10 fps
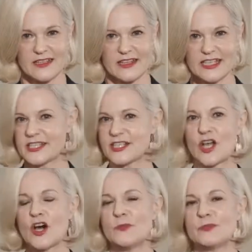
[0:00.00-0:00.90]
This is a
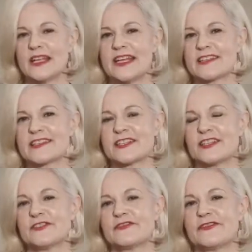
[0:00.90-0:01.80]
complex and
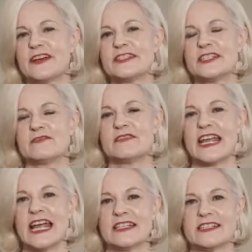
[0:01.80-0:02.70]
confronting
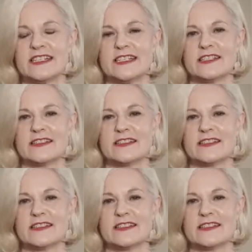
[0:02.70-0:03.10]
reality,